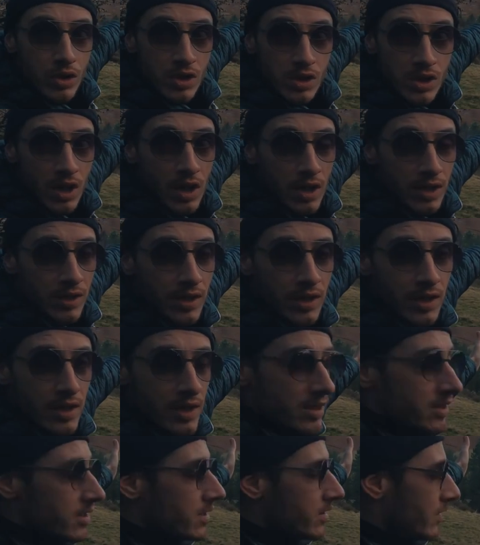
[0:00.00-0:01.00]
slide thing
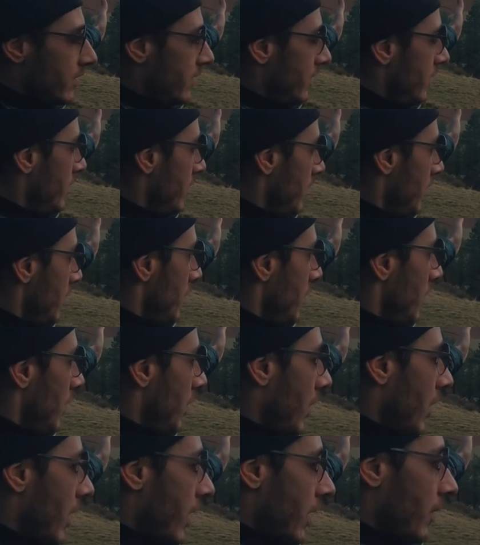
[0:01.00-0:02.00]
is.
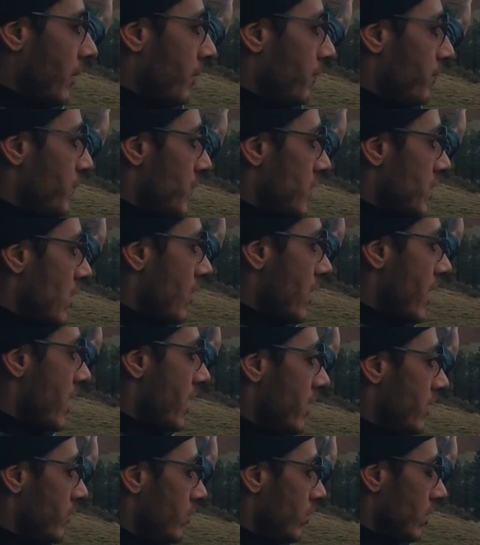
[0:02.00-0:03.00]
So yeah,
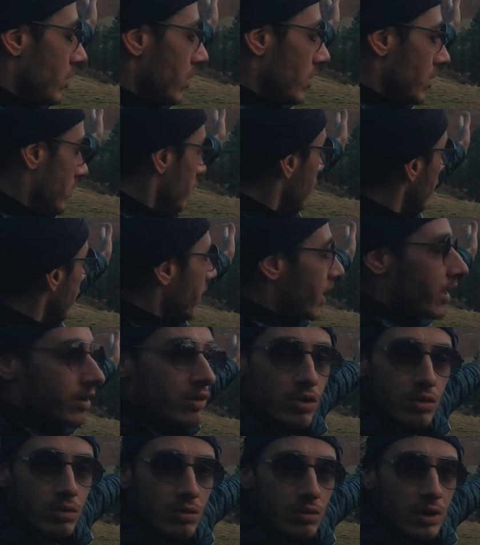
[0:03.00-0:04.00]
we'll
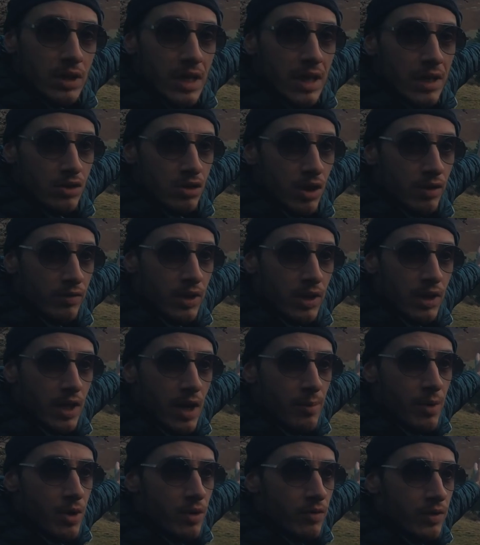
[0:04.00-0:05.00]
get travelling, get
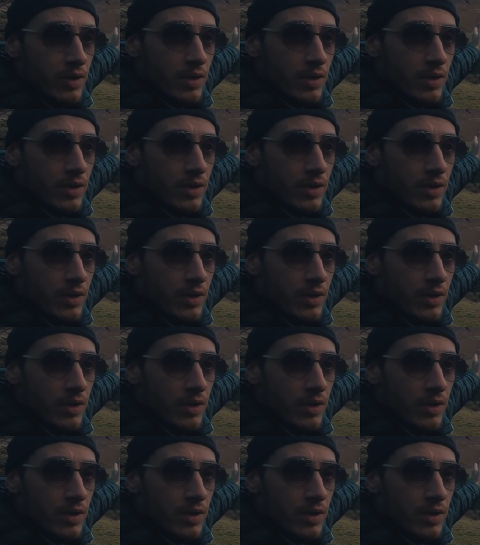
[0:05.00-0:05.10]
moving.